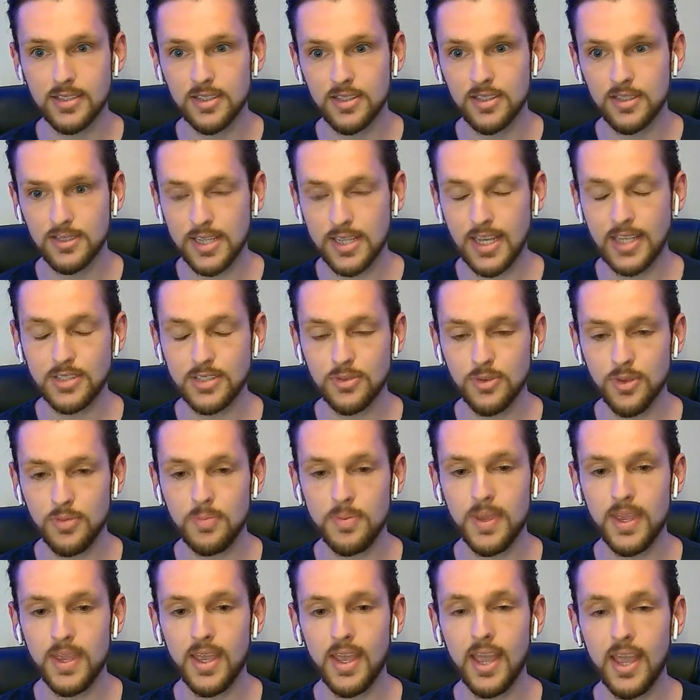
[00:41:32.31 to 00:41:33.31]
sets with
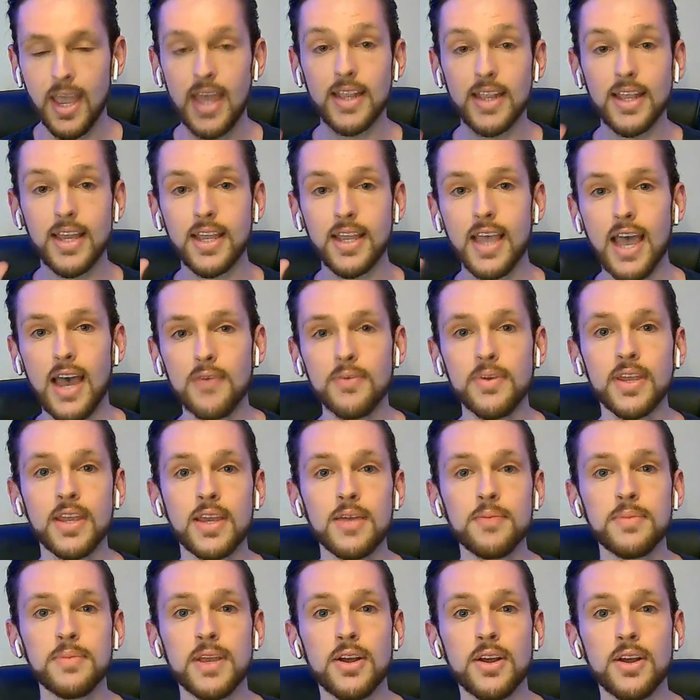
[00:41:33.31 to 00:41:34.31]
me and like having
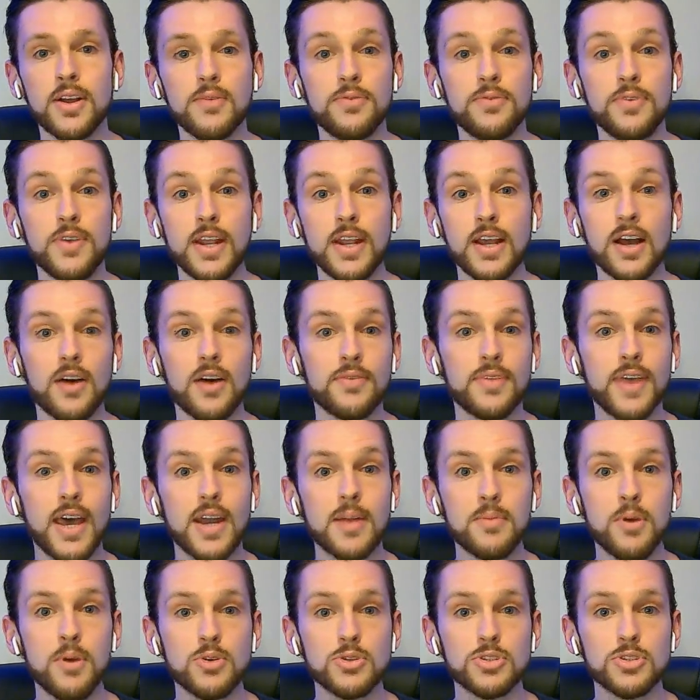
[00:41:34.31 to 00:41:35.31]
him there and feeding off that
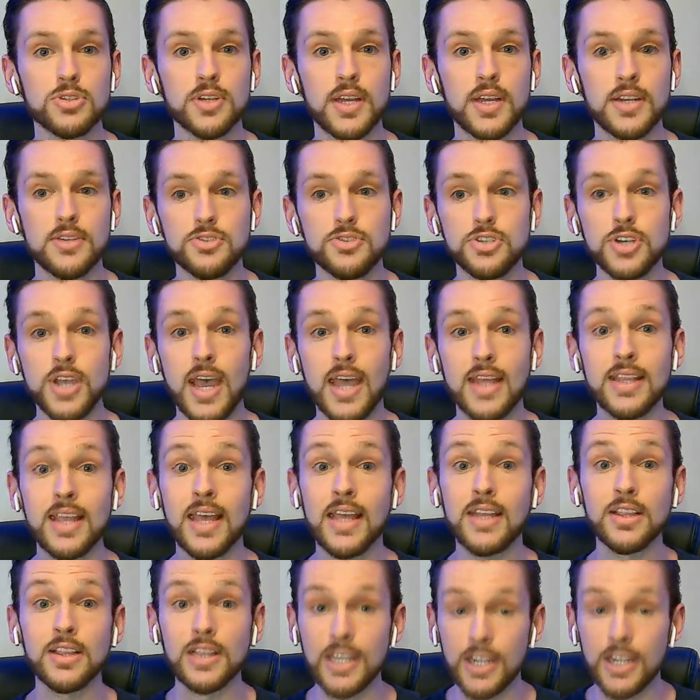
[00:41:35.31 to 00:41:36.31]
emotional energy and
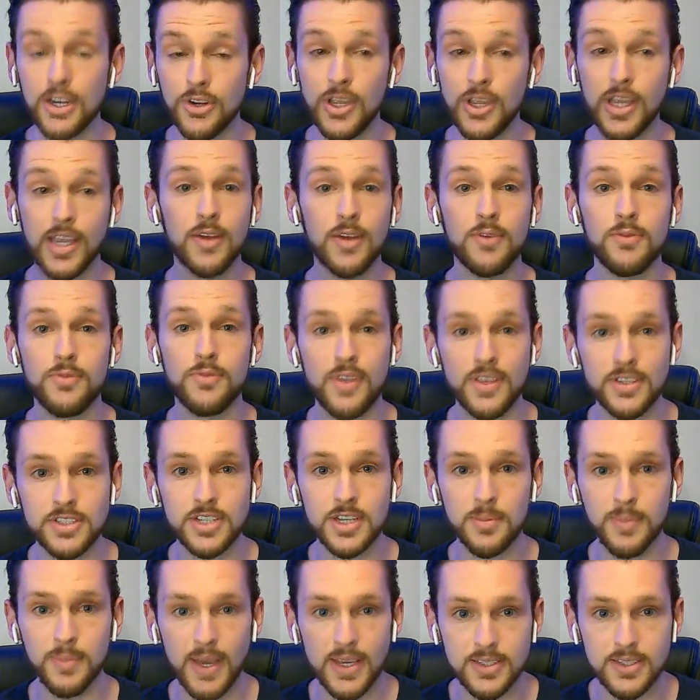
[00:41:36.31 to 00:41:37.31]
then literally
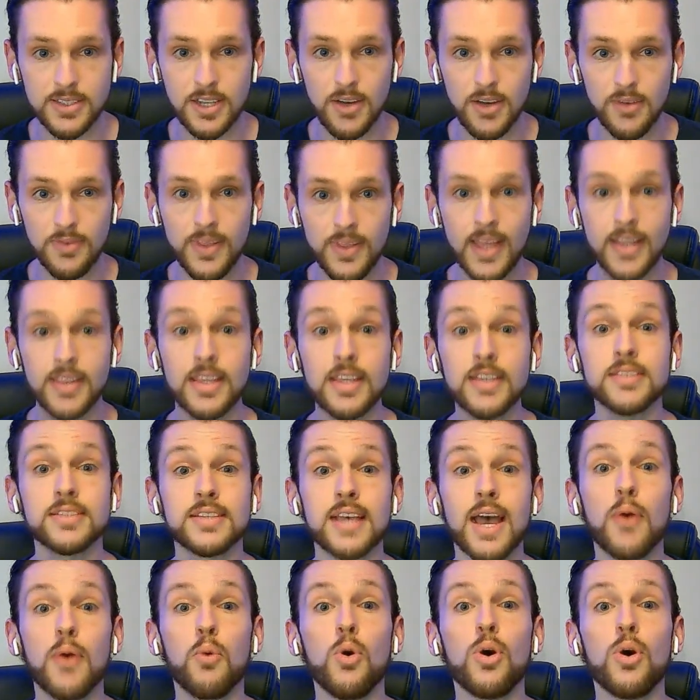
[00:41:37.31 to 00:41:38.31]
convincing myself that this
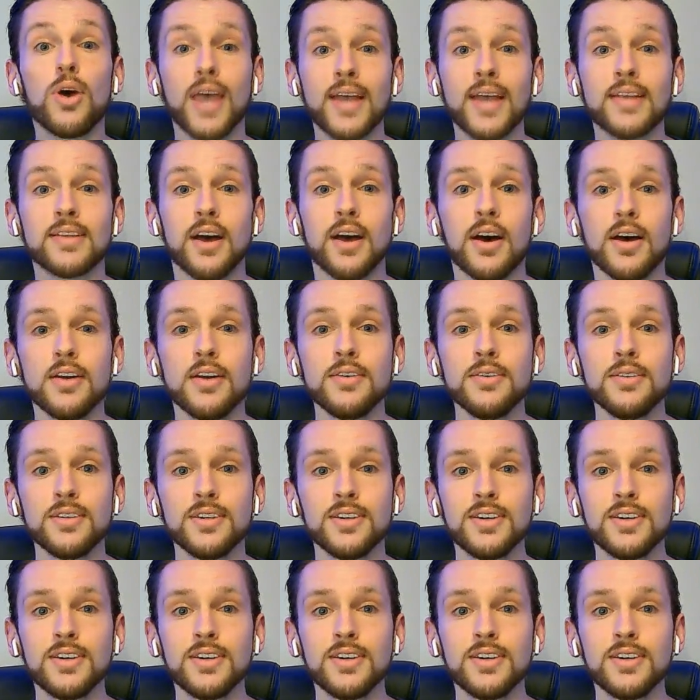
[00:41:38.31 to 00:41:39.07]
set will get done